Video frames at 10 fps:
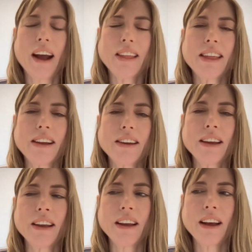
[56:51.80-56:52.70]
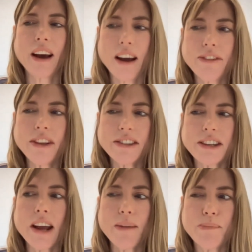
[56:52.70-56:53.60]
I think of this
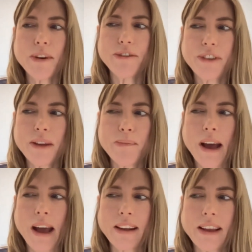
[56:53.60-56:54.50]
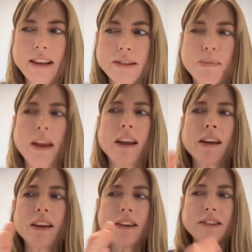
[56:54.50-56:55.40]
type of feedback as being